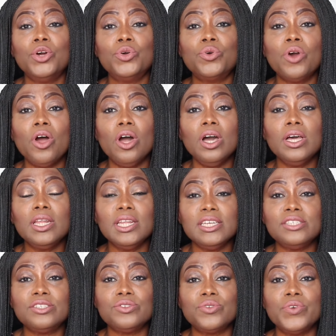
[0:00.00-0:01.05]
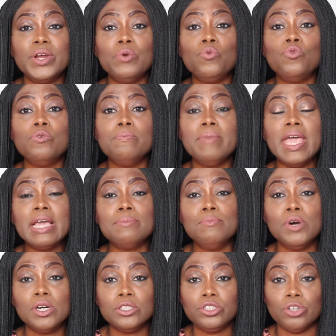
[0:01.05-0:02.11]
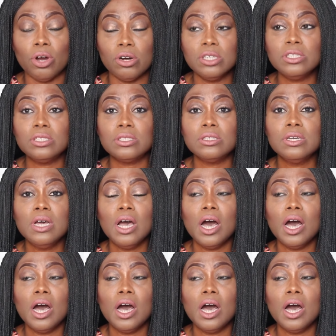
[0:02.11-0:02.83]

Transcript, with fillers: Raw glycerin will make more dust,